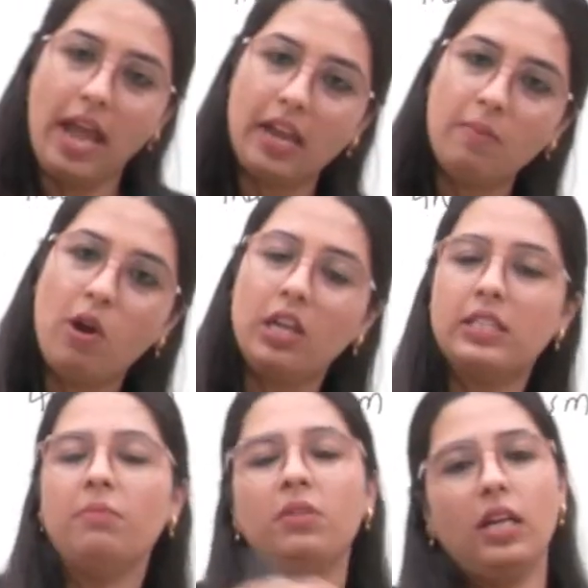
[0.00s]

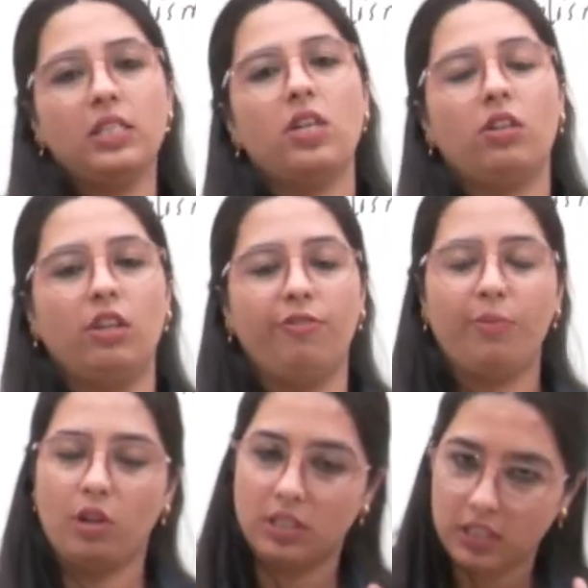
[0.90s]
Anabolism, constructive
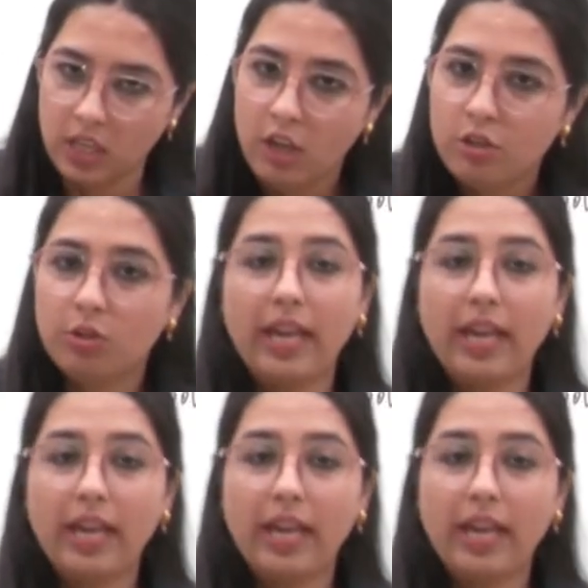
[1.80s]
process. So